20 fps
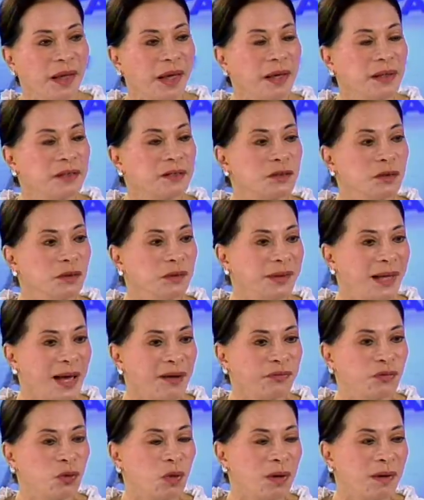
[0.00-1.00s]
And so they
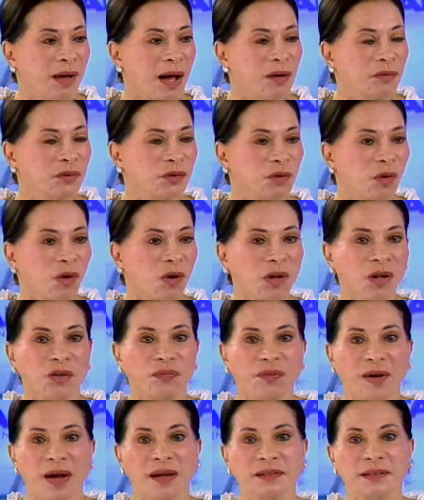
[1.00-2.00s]
have to account to all
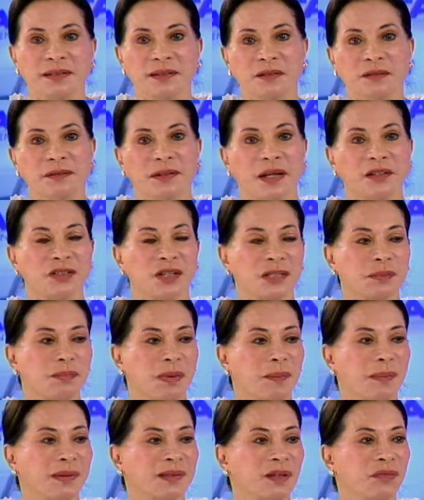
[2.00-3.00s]
of us, no, not just
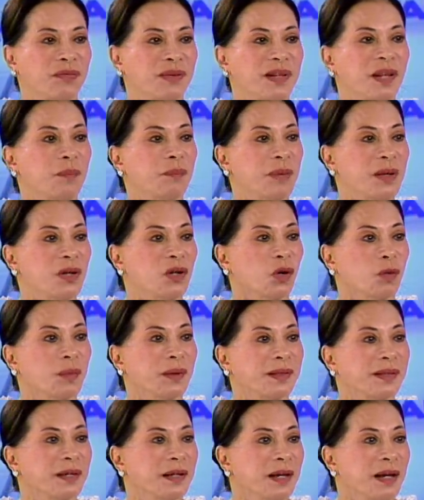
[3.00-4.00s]
me, but the Filipino.
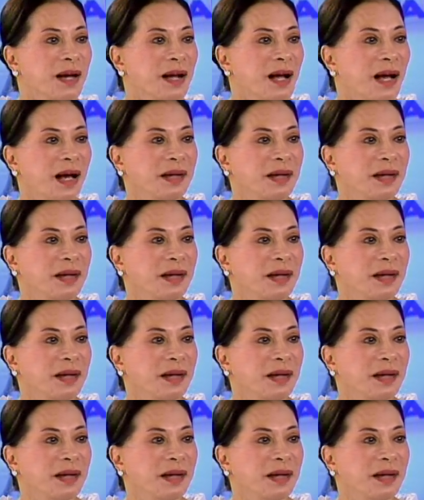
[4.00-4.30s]
But okay.